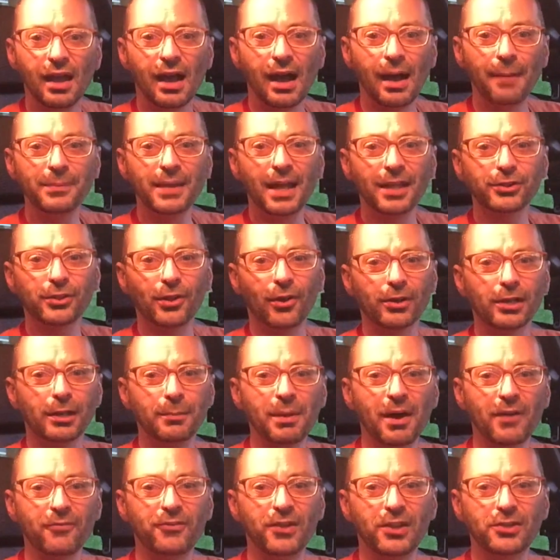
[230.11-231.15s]
I'm not talking
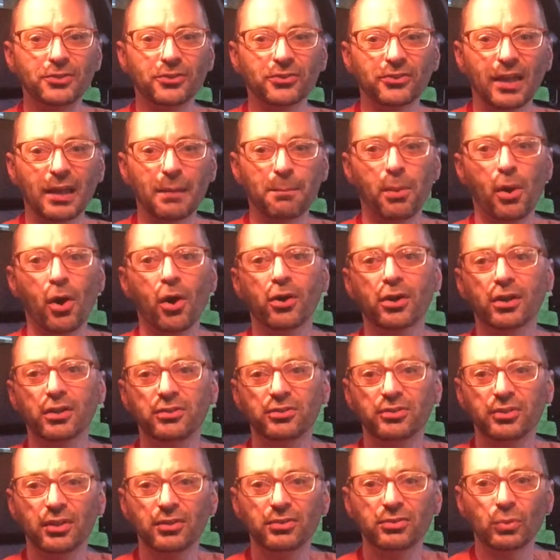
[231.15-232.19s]
about features like park
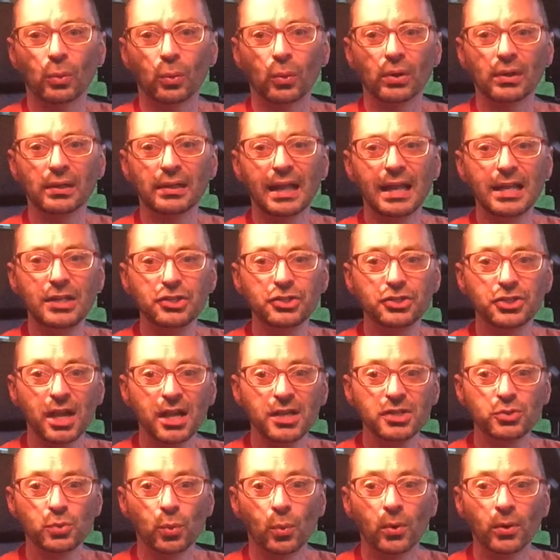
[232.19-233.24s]
assist or lanes
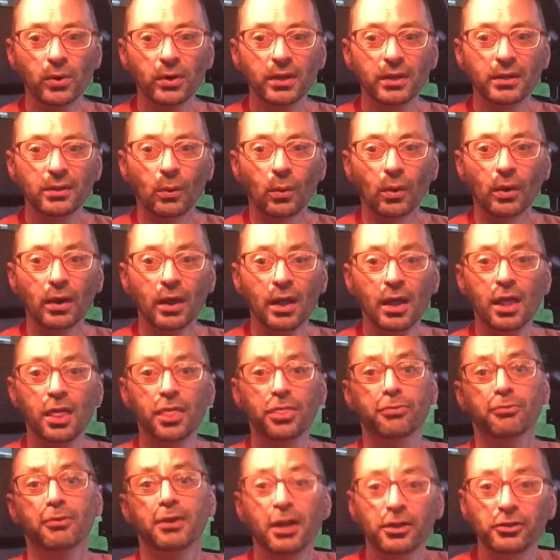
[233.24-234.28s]
change warning or
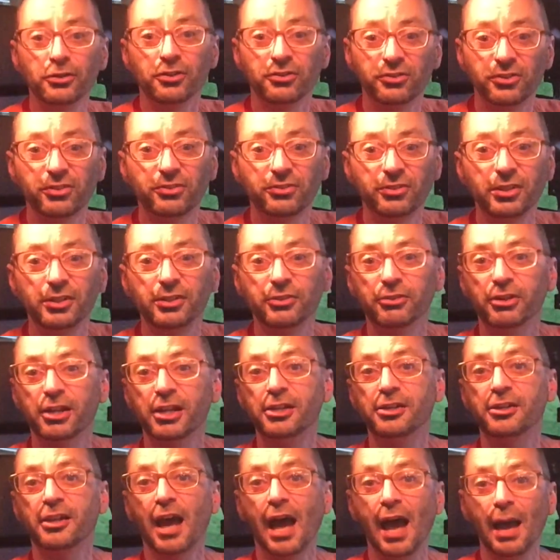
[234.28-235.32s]

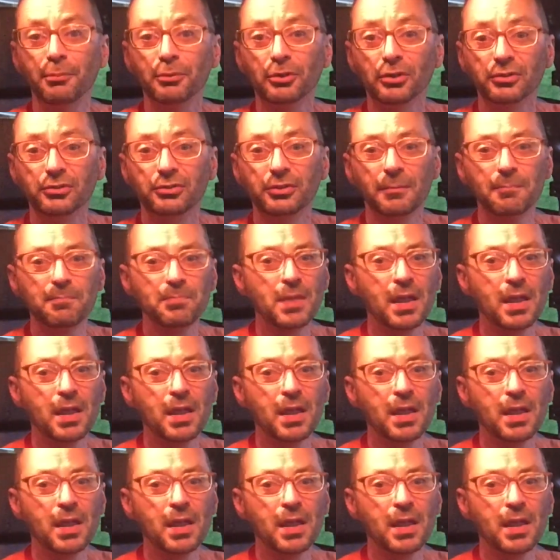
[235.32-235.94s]
360-degree cameras.